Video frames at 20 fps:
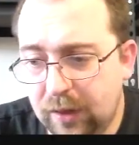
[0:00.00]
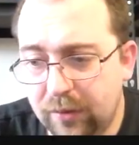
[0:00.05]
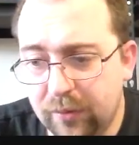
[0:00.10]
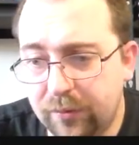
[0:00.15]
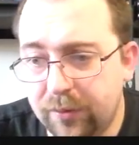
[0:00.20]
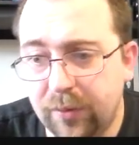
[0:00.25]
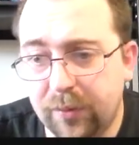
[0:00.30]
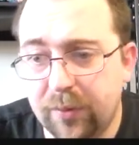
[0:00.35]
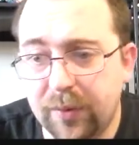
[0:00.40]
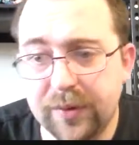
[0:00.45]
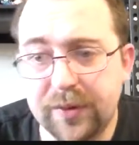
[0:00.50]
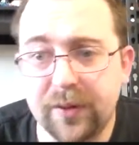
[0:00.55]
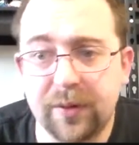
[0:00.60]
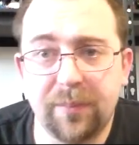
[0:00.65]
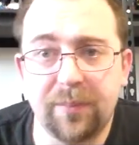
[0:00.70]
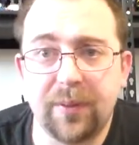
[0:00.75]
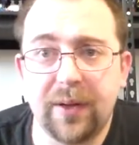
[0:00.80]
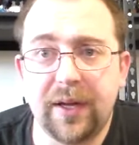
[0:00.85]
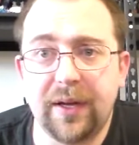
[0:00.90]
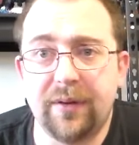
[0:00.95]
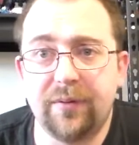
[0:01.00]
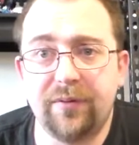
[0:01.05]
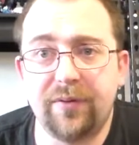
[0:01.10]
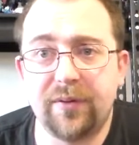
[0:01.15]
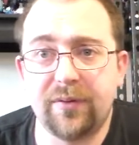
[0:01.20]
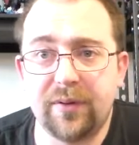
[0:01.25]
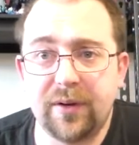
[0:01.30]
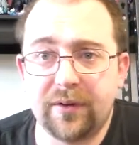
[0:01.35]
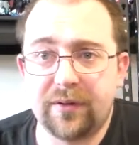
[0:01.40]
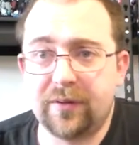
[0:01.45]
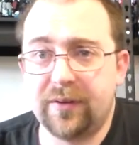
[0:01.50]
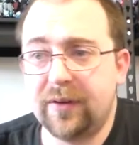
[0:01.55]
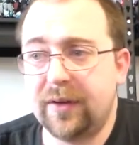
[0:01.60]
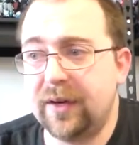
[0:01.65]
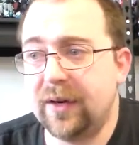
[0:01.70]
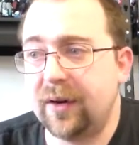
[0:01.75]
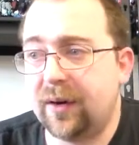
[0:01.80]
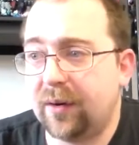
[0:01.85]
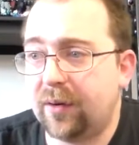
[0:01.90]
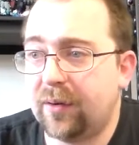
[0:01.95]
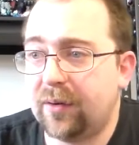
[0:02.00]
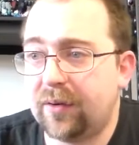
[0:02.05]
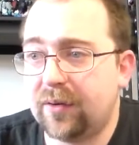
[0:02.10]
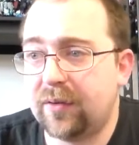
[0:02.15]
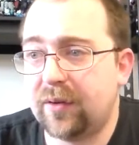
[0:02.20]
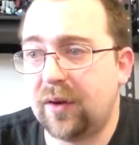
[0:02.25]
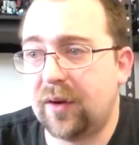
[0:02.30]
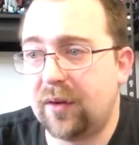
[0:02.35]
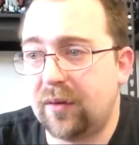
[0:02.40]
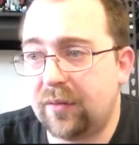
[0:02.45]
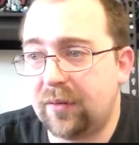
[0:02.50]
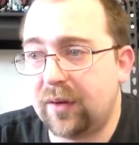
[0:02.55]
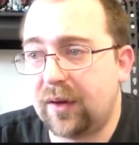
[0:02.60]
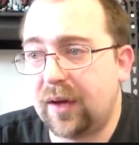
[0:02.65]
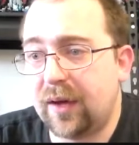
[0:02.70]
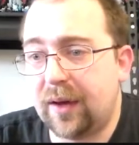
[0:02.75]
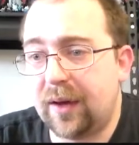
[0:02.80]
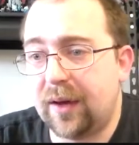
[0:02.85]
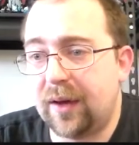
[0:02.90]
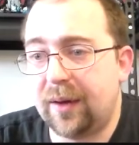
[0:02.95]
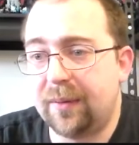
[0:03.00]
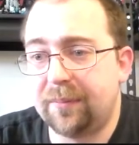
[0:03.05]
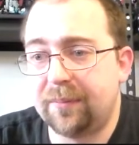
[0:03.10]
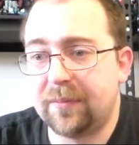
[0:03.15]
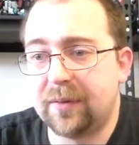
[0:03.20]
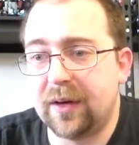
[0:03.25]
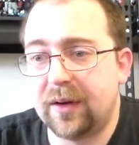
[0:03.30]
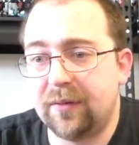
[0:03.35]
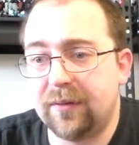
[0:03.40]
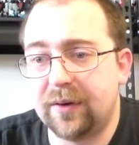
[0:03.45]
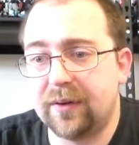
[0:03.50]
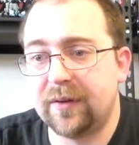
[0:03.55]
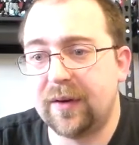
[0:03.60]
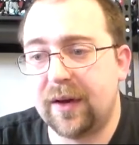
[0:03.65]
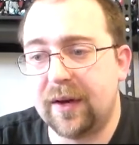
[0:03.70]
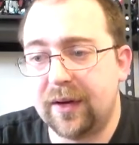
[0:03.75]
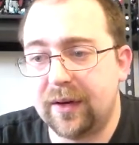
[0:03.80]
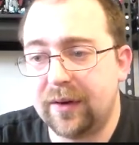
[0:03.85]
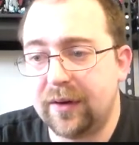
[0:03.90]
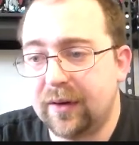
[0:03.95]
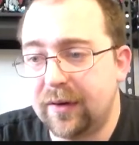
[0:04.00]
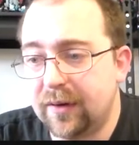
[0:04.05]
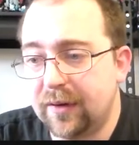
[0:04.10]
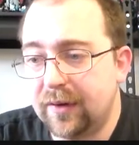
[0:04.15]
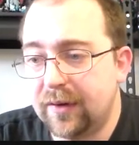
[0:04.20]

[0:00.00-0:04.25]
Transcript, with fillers: I don't know what they're planning for the rest of the year, so uh, I'm kind of excited.